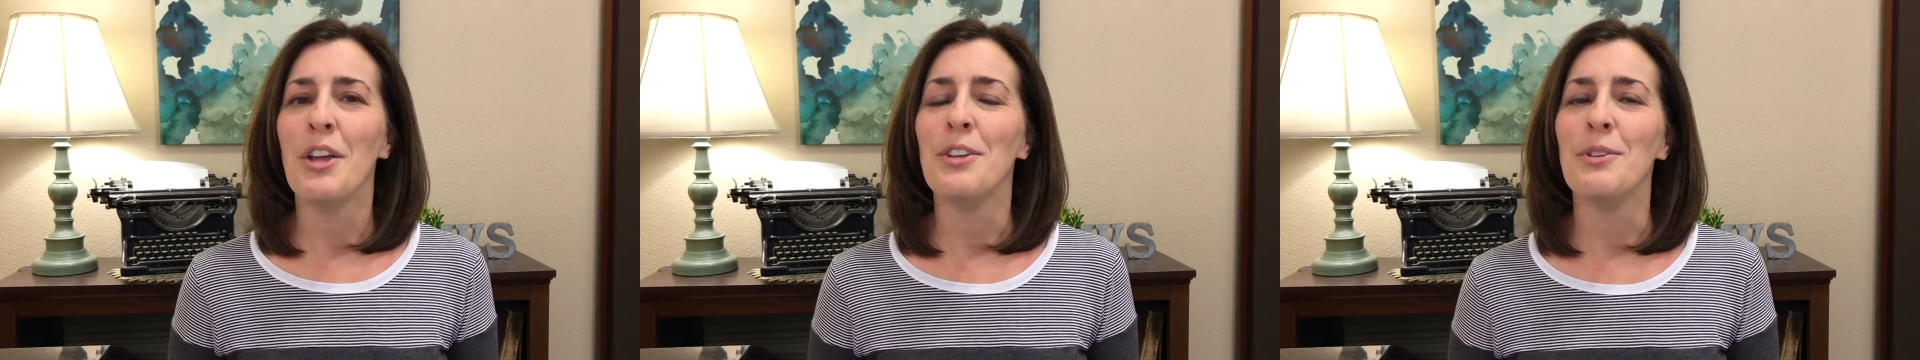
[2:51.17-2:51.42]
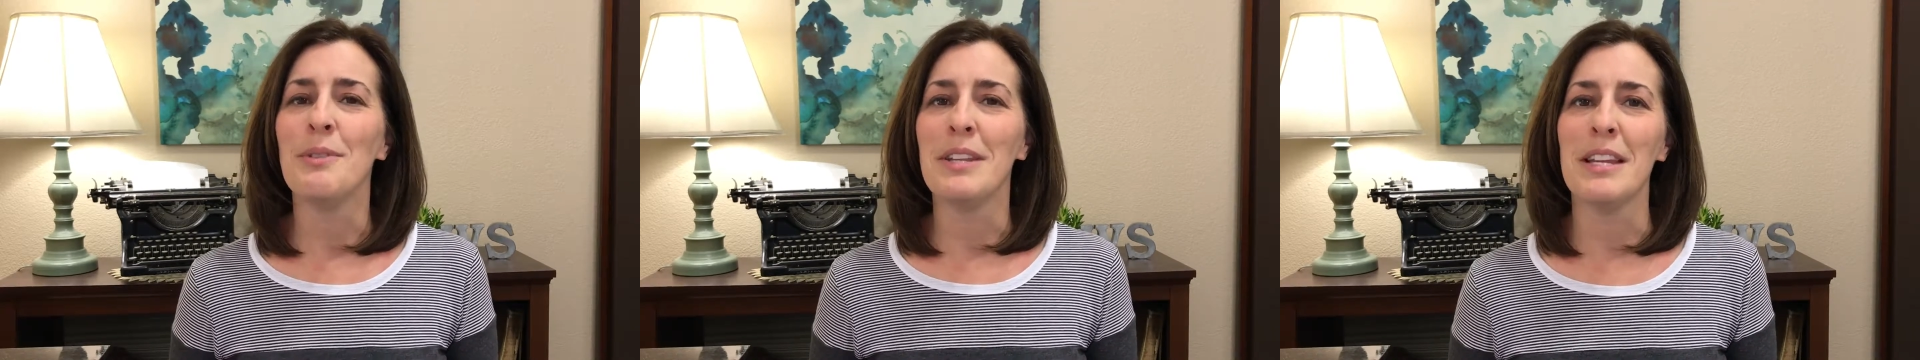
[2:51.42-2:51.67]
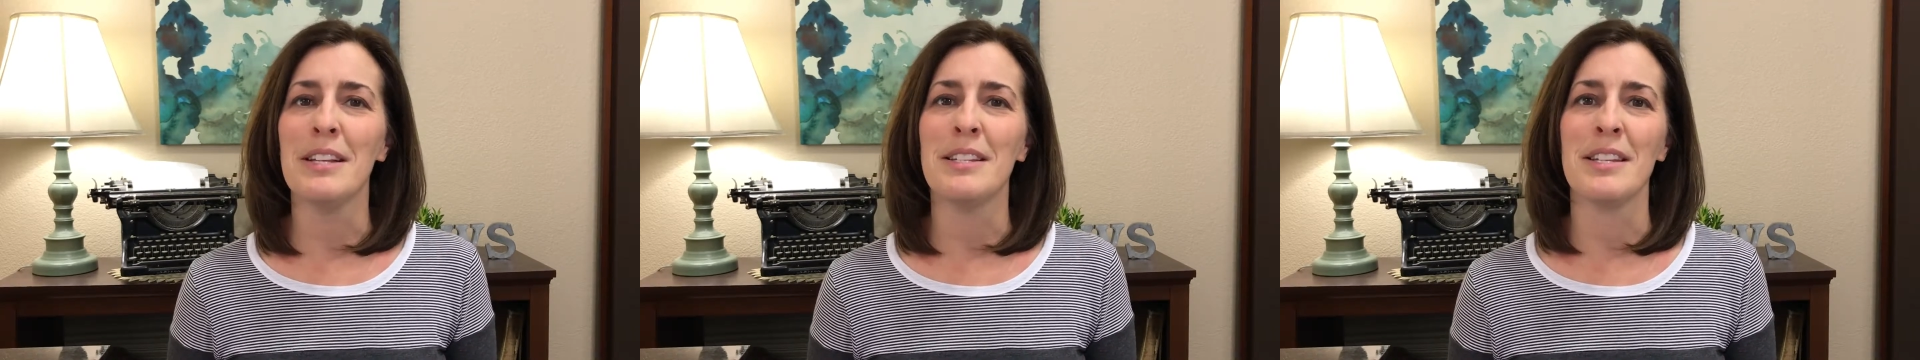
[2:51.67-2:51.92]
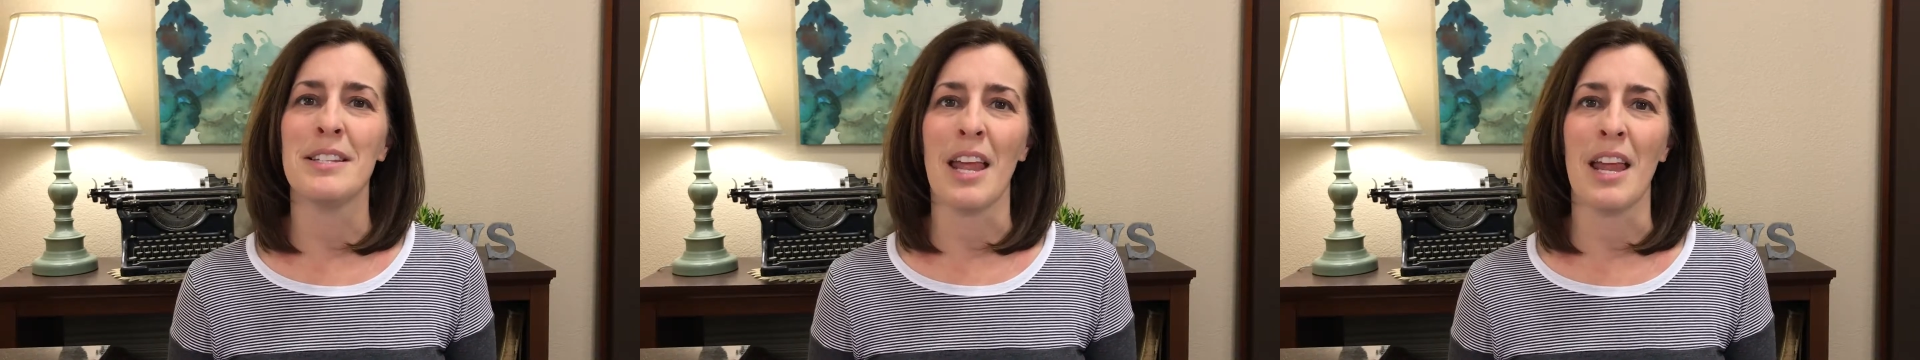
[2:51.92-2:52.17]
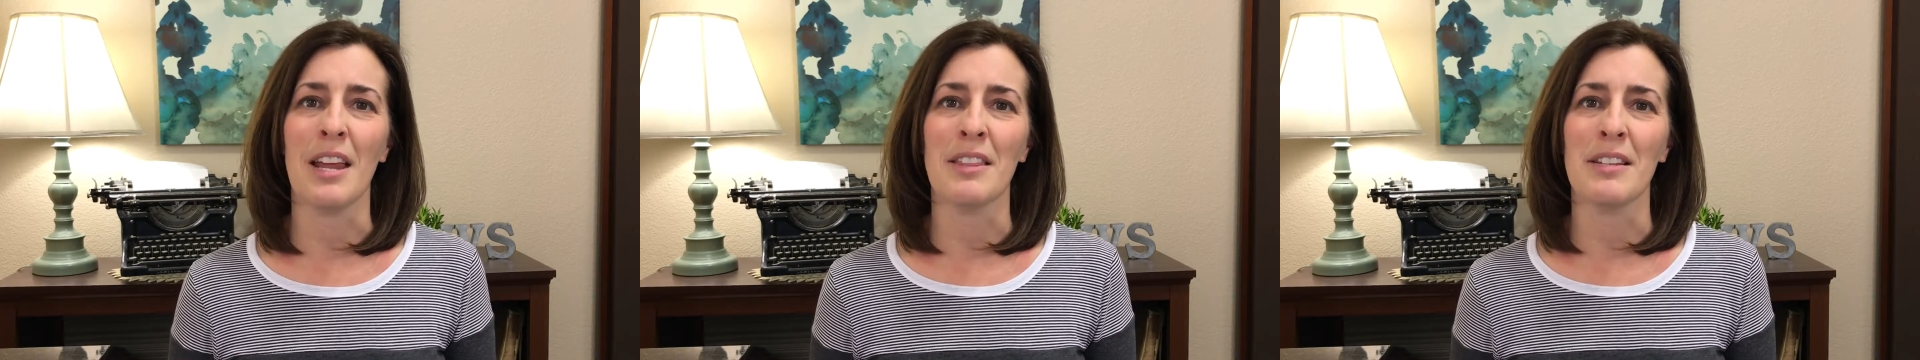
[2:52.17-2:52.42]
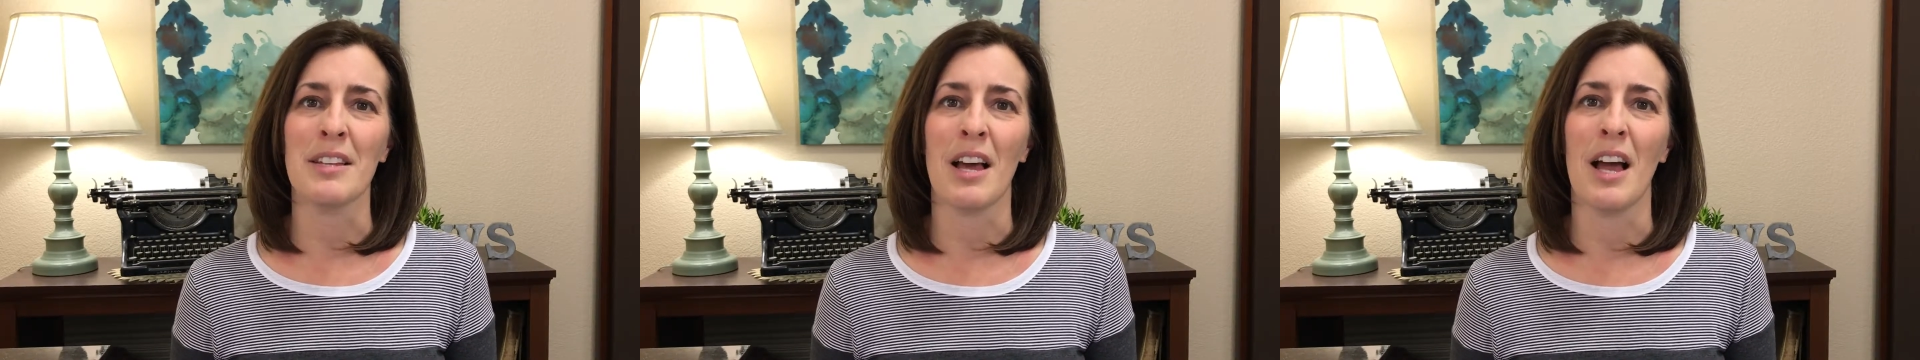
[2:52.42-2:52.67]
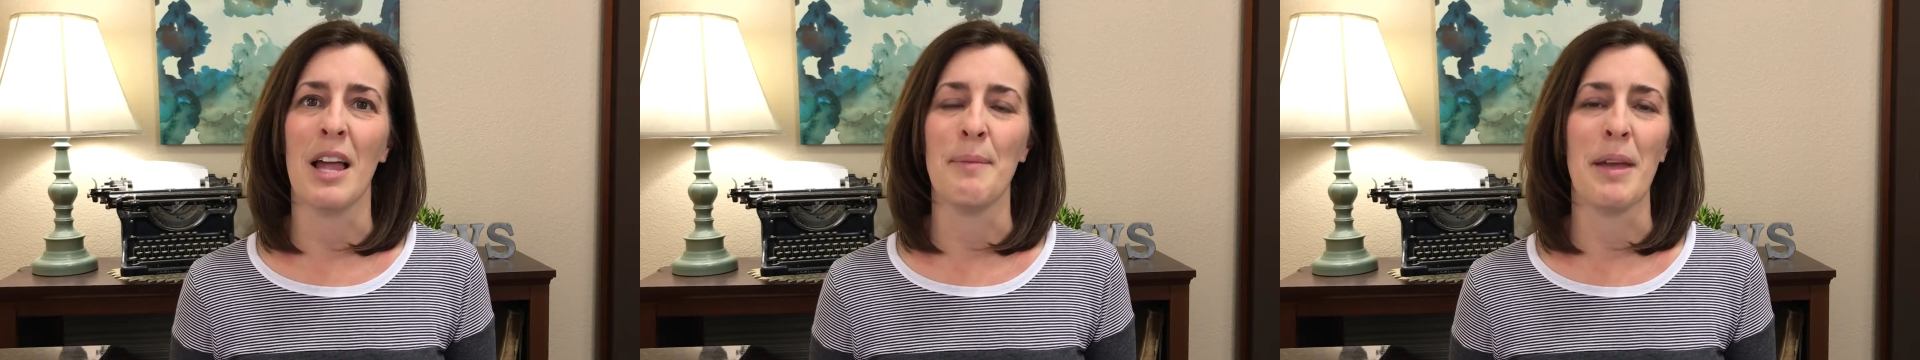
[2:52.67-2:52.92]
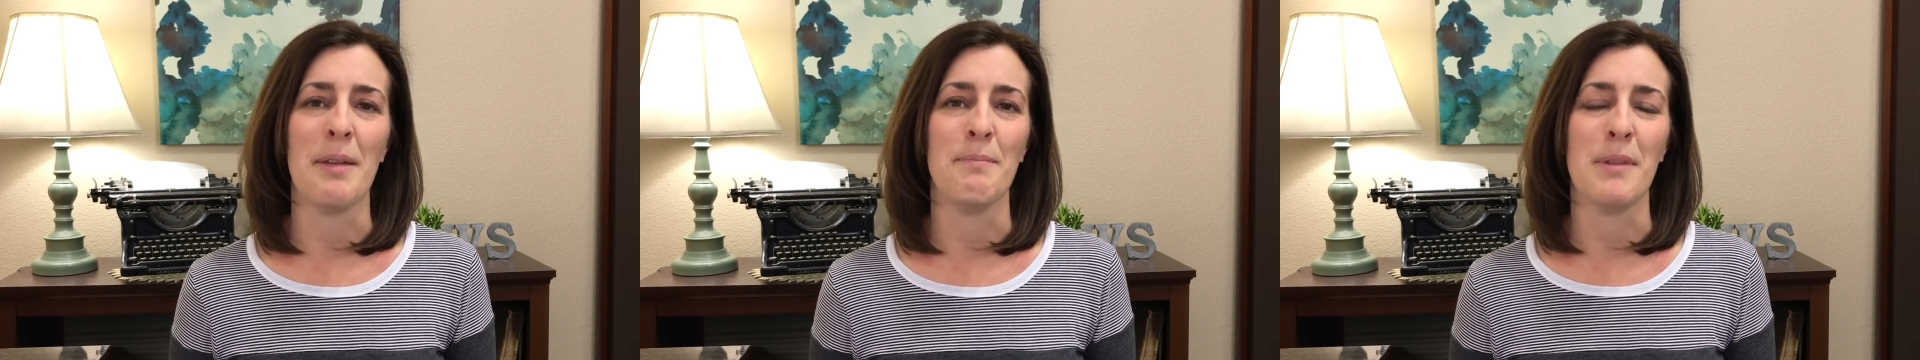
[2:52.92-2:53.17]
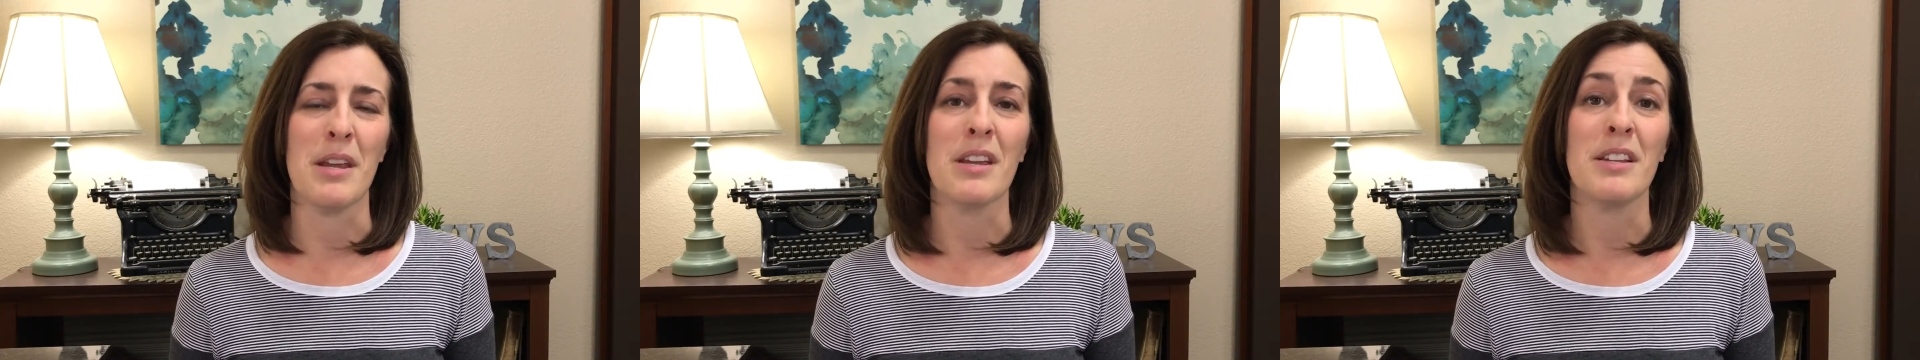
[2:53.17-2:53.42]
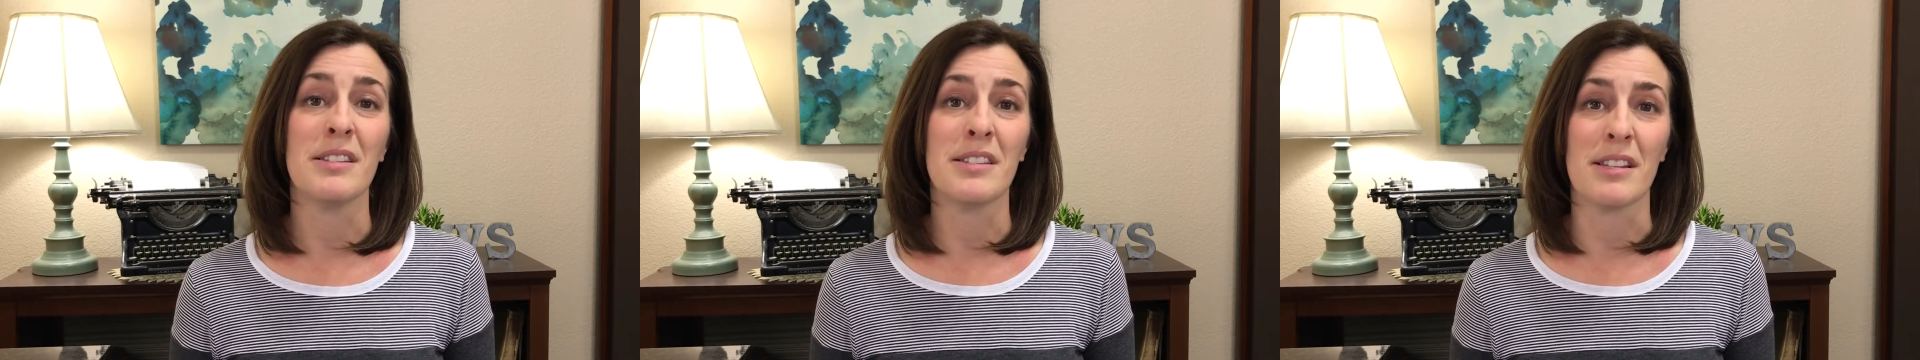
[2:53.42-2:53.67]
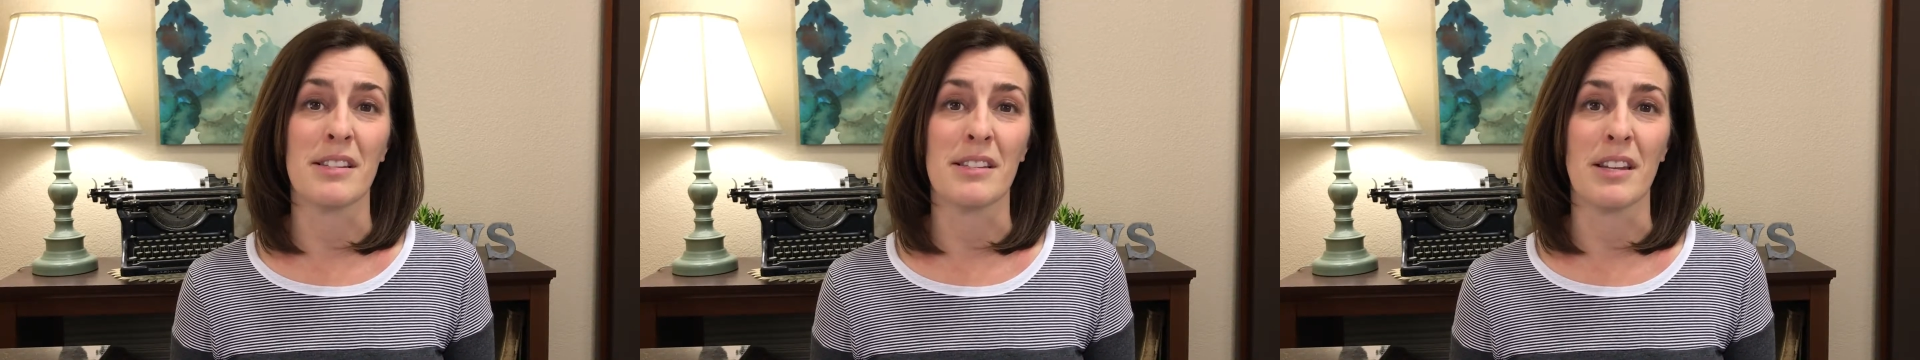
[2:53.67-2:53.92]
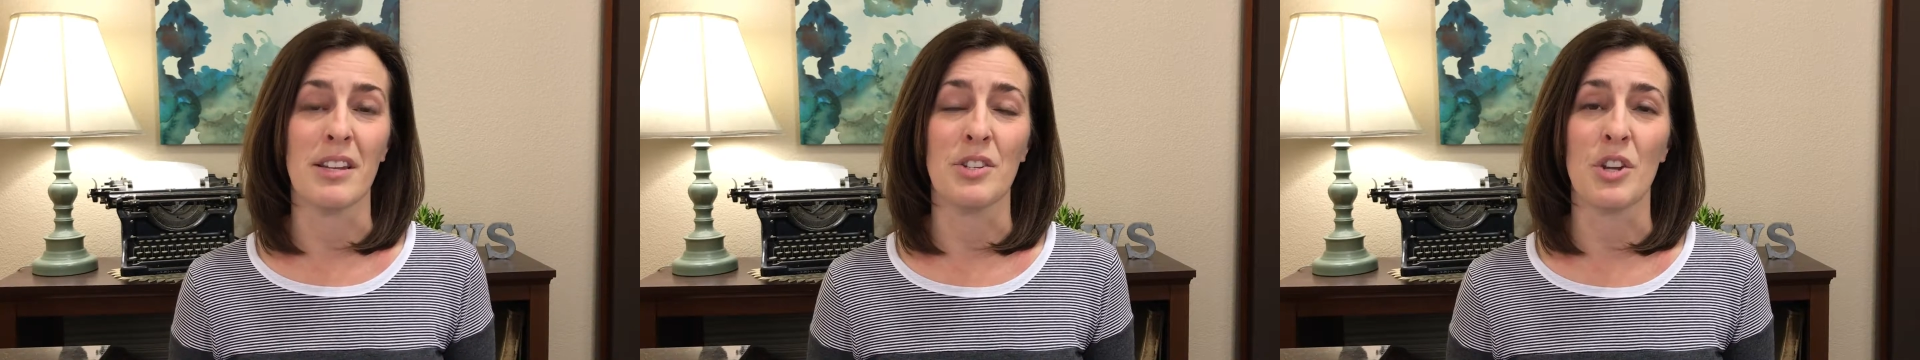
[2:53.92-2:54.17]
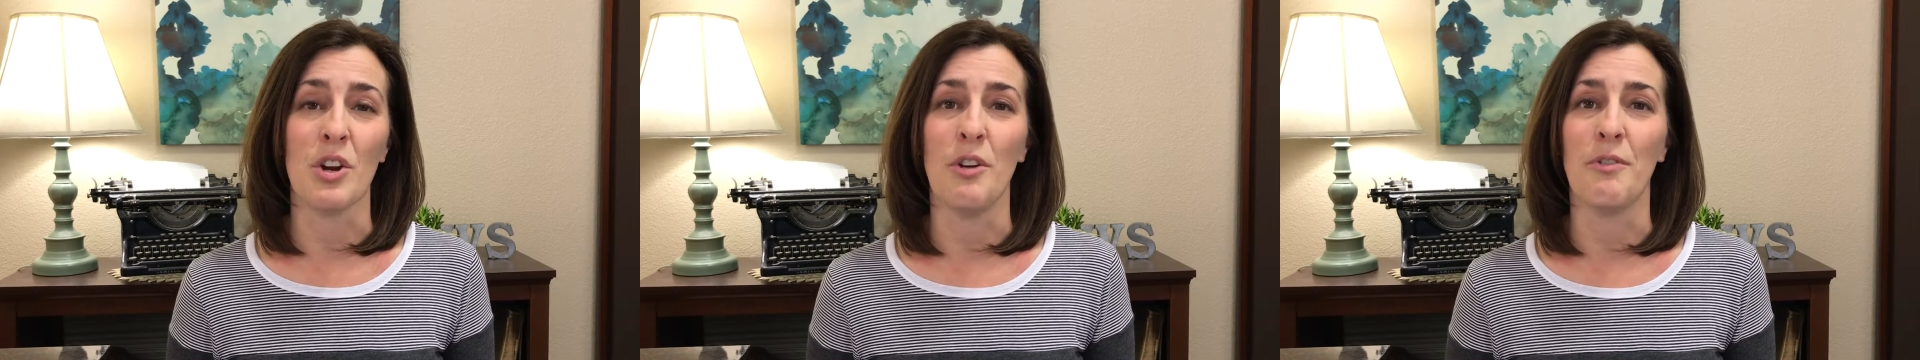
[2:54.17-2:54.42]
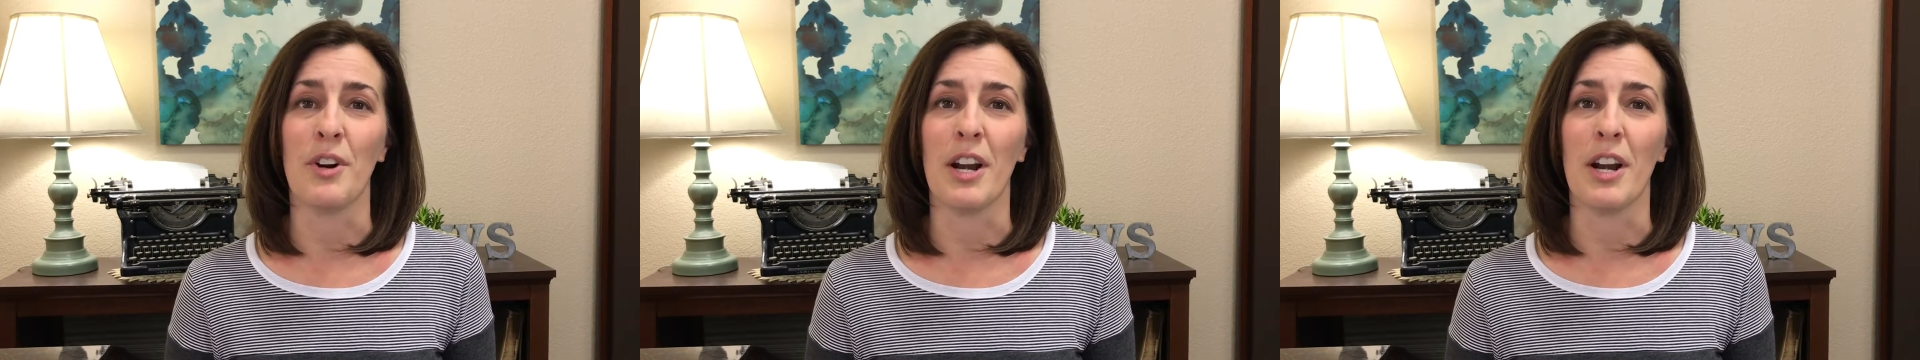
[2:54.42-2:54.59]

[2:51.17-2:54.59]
You need to take the time and be consistent over